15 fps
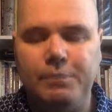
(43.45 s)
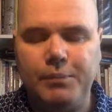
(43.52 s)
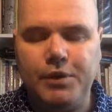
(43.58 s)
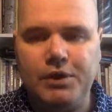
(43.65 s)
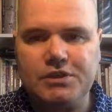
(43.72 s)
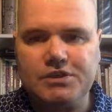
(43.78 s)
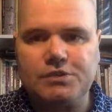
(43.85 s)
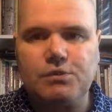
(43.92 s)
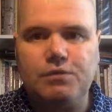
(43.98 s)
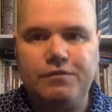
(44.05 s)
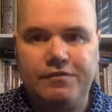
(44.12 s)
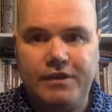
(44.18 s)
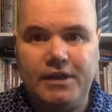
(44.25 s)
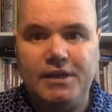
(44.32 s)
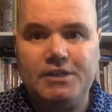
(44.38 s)
personal
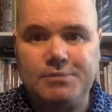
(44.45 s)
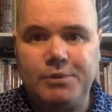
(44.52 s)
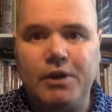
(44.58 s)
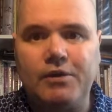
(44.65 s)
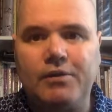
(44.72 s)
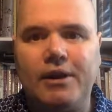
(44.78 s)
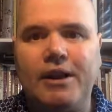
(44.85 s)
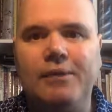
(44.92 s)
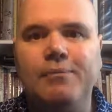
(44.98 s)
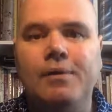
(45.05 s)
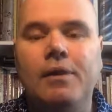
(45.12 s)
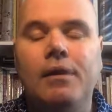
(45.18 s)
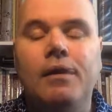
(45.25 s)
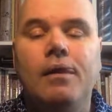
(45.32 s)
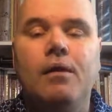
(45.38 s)
fitness program
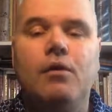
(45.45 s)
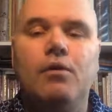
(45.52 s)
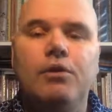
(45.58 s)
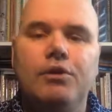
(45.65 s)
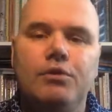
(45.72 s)
or